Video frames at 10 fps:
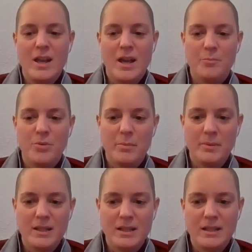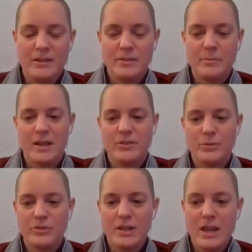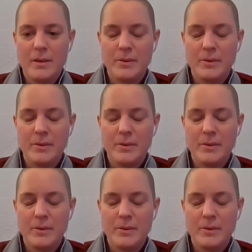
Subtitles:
and probably he needs a place to sleep